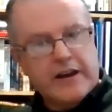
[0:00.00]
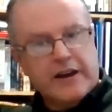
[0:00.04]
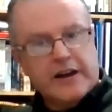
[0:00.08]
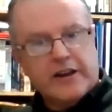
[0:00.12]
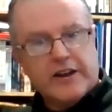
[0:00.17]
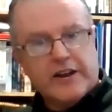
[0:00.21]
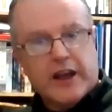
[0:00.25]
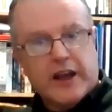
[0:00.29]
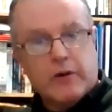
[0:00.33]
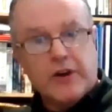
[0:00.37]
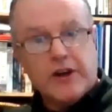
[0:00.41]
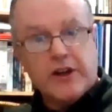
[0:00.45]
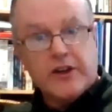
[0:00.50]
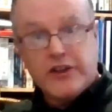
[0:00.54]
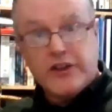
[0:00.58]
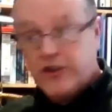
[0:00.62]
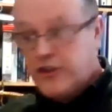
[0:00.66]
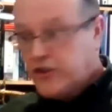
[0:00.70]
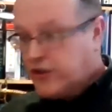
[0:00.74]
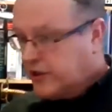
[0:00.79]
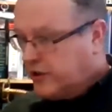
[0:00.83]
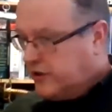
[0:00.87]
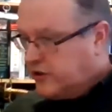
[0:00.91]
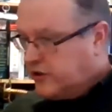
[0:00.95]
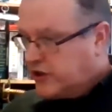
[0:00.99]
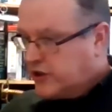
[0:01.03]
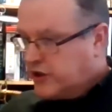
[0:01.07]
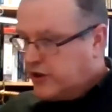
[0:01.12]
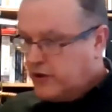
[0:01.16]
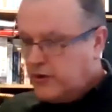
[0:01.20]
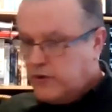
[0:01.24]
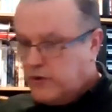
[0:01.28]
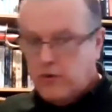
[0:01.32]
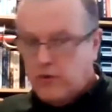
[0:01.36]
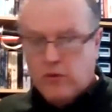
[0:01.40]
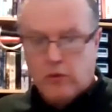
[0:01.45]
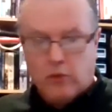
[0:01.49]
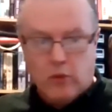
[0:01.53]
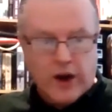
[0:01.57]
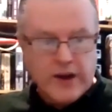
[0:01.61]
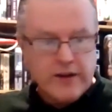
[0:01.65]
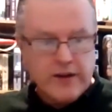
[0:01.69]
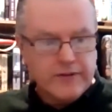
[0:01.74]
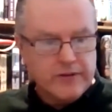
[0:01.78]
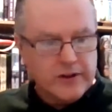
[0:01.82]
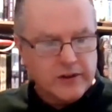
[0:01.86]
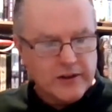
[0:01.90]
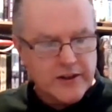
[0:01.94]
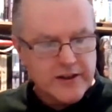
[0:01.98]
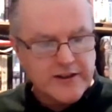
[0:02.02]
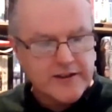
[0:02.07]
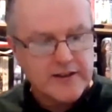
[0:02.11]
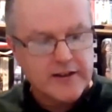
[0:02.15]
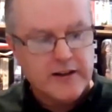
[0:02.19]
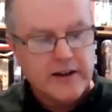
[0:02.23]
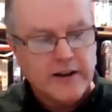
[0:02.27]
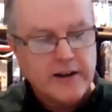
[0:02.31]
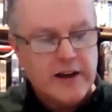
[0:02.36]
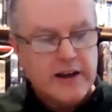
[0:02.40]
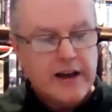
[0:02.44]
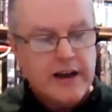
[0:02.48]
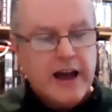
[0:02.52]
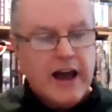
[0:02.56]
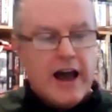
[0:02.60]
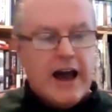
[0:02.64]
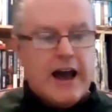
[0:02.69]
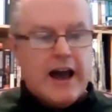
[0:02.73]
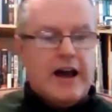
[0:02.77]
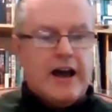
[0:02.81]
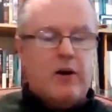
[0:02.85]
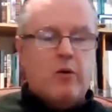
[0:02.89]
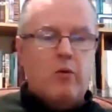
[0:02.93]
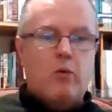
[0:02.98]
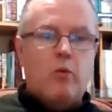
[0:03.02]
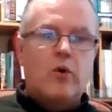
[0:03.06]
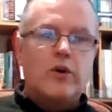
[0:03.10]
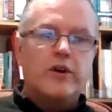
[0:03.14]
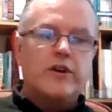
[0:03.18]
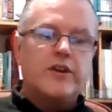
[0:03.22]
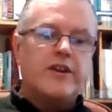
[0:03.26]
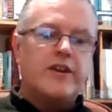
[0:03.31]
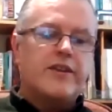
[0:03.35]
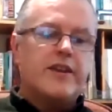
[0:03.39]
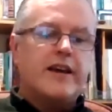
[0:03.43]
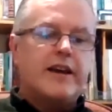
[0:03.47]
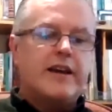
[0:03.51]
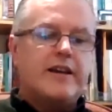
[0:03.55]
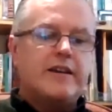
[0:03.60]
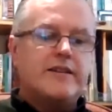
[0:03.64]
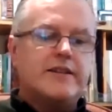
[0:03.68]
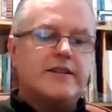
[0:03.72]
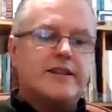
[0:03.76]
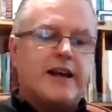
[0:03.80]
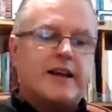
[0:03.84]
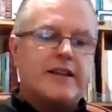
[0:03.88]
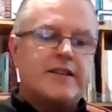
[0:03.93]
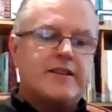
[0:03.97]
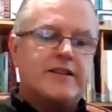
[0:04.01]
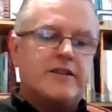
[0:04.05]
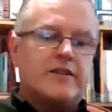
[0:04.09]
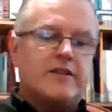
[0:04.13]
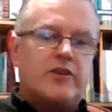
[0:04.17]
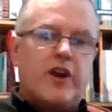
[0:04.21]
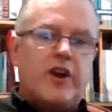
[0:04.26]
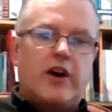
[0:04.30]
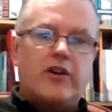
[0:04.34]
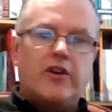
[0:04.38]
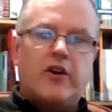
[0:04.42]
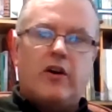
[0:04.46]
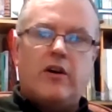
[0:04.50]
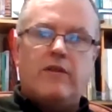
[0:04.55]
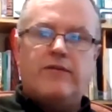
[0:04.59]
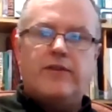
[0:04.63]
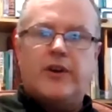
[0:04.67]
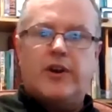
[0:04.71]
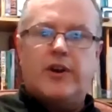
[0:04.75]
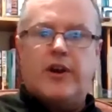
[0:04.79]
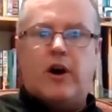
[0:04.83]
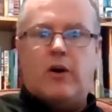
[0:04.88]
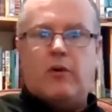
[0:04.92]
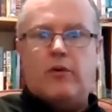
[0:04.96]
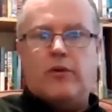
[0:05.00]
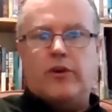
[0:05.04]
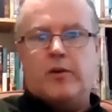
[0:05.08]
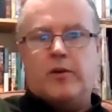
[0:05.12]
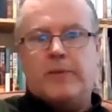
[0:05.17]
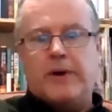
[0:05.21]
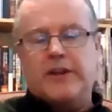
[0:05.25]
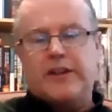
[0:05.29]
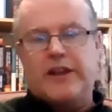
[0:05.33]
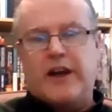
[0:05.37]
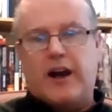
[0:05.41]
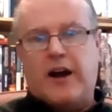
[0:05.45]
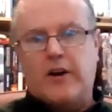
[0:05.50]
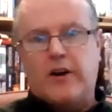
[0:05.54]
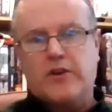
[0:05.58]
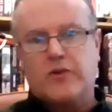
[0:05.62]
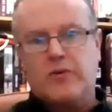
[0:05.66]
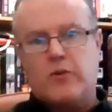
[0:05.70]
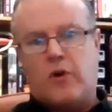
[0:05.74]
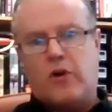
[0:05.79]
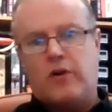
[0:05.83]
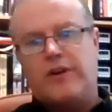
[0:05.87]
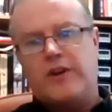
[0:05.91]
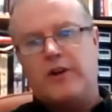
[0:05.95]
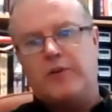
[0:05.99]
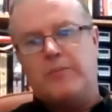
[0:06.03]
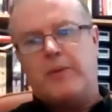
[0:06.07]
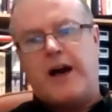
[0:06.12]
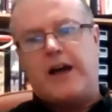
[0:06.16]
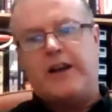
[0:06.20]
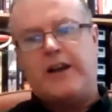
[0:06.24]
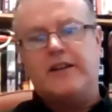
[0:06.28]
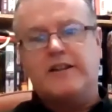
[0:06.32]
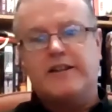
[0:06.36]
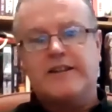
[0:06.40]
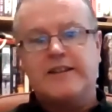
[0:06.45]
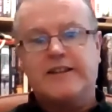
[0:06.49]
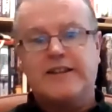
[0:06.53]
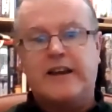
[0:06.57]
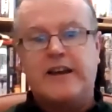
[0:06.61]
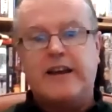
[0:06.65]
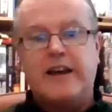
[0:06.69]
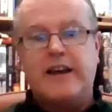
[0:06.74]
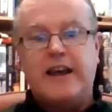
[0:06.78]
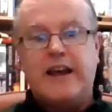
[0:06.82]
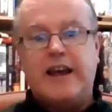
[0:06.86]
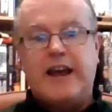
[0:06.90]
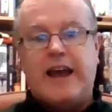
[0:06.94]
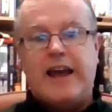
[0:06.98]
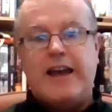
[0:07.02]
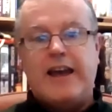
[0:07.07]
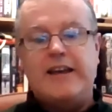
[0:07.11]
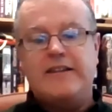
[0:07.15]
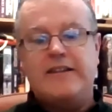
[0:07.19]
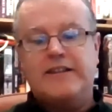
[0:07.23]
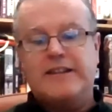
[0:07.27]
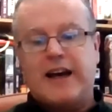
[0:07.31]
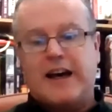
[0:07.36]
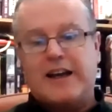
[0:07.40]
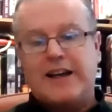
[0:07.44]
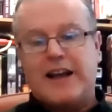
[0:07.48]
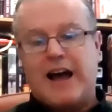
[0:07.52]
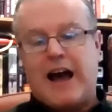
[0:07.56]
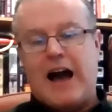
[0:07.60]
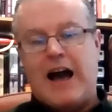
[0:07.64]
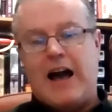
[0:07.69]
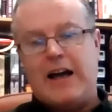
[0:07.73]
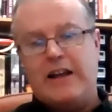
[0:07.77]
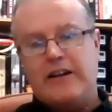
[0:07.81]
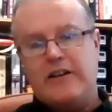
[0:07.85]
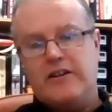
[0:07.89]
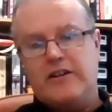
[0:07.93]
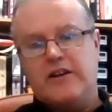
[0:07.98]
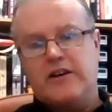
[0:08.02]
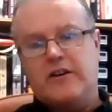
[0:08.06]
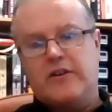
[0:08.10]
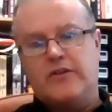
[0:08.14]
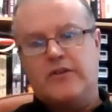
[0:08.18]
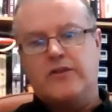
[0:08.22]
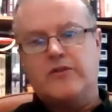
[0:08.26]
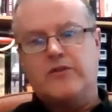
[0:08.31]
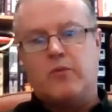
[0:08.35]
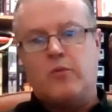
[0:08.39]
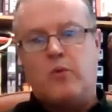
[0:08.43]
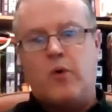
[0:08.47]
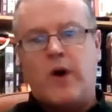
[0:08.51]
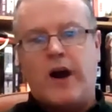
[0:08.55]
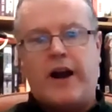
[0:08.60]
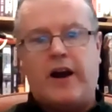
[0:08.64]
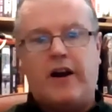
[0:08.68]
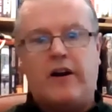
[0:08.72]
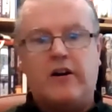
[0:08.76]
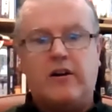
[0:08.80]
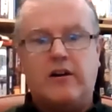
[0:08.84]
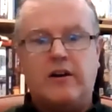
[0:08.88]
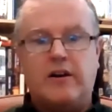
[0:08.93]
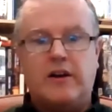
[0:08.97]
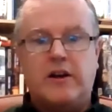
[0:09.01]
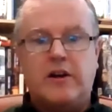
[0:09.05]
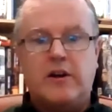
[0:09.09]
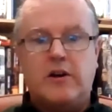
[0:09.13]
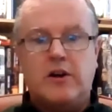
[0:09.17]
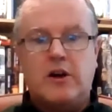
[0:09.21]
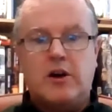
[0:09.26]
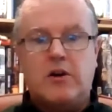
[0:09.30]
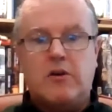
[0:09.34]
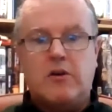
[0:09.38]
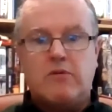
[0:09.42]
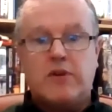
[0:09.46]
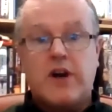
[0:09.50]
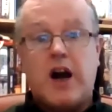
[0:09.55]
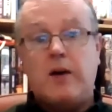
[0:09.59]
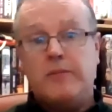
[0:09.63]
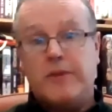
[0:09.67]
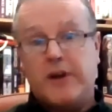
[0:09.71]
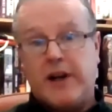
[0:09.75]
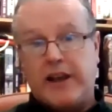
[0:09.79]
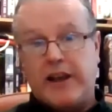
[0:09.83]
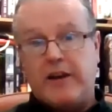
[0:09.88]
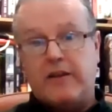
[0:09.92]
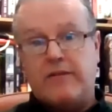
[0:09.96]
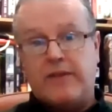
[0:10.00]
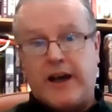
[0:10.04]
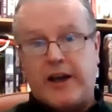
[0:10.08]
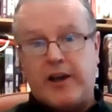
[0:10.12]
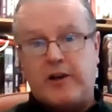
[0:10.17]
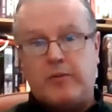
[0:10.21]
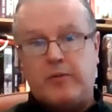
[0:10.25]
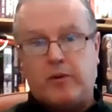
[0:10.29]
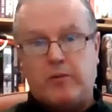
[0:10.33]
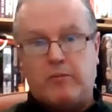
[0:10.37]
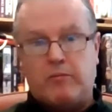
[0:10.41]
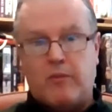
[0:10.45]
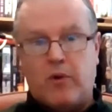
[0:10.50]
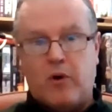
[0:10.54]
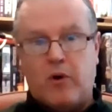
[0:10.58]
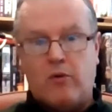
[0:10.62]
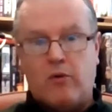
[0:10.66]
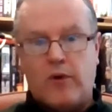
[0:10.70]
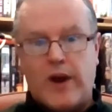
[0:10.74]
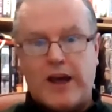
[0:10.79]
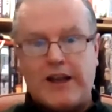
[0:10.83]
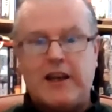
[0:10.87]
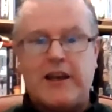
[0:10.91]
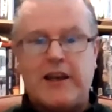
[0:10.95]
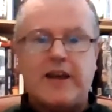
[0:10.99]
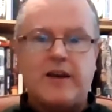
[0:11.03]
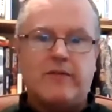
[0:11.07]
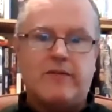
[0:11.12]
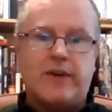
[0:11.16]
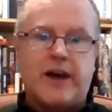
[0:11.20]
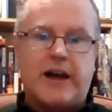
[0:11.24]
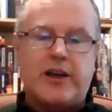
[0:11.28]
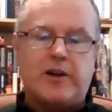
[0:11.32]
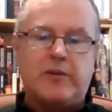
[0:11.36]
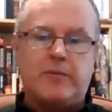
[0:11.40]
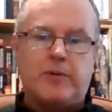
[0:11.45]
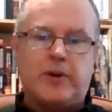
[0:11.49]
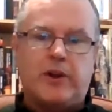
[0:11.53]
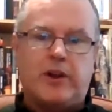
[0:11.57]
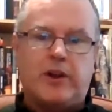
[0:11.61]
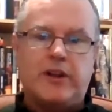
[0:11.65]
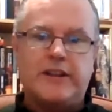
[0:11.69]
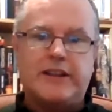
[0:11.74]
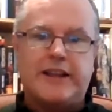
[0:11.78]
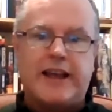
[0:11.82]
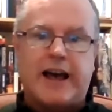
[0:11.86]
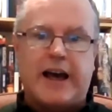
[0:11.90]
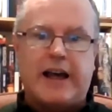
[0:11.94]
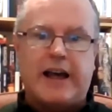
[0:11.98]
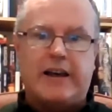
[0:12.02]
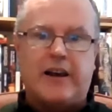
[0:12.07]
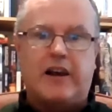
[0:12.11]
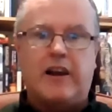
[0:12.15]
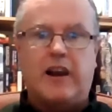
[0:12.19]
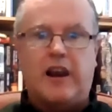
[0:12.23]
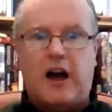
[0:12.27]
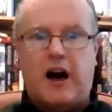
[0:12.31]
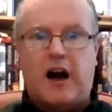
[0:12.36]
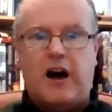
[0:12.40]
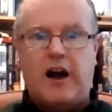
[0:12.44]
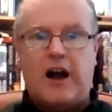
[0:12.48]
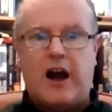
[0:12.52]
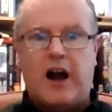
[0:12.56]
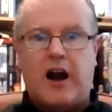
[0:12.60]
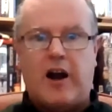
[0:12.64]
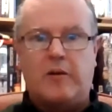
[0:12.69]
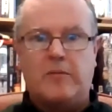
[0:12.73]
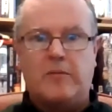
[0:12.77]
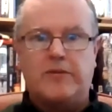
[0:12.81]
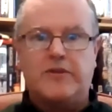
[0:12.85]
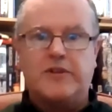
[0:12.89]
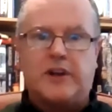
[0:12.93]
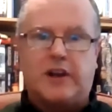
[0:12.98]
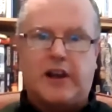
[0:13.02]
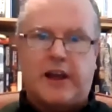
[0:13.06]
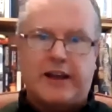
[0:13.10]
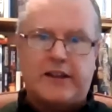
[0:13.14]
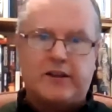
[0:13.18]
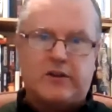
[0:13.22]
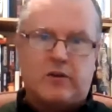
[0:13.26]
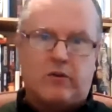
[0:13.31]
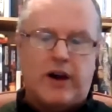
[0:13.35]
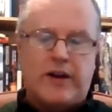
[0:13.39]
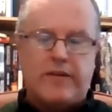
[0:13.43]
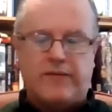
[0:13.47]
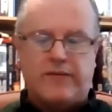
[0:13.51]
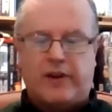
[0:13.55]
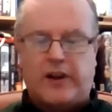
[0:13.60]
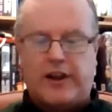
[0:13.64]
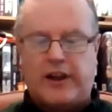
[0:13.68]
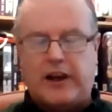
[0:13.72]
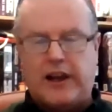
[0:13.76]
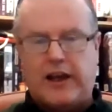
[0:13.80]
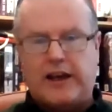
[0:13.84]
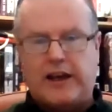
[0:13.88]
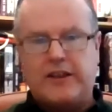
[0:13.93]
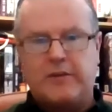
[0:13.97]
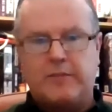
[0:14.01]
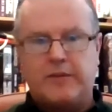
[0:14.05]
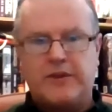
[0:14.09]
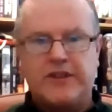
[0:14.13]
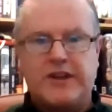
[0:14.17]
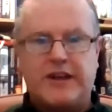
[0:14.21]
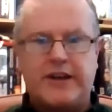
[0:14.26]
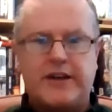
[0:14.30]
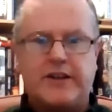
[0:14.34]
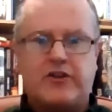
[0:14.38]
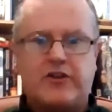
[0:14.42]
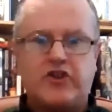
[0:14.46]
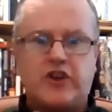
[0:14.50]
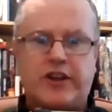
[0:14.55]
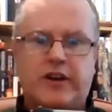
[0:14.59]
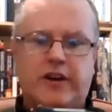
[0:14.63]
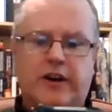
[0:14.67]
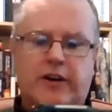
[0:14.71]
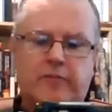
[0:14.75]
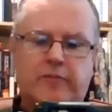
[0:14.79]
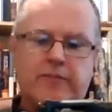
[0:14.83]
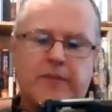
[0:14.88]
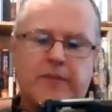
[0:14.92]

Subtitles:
Now, in addition to rifles, one of the things that's not often known about the Irish War of Independence is that handguns were commonly available, more readily available than long arms like the rifle and like the machine gun.